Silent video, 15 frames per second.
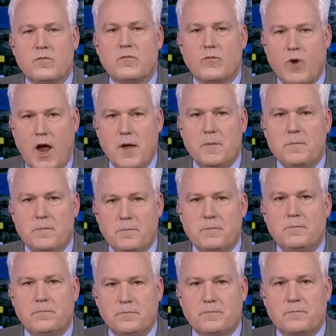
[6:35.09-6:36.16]

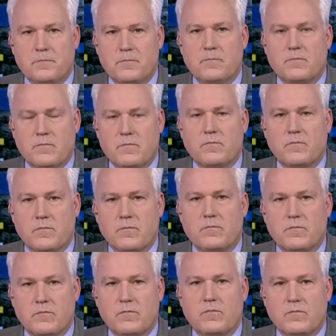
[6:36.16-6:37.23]

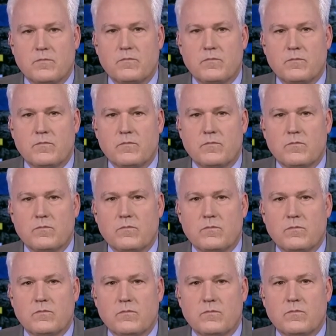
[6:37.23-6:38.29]

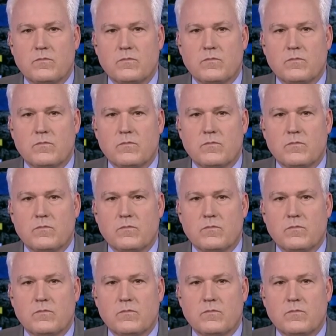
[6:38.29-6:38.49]
This person isn't speaking.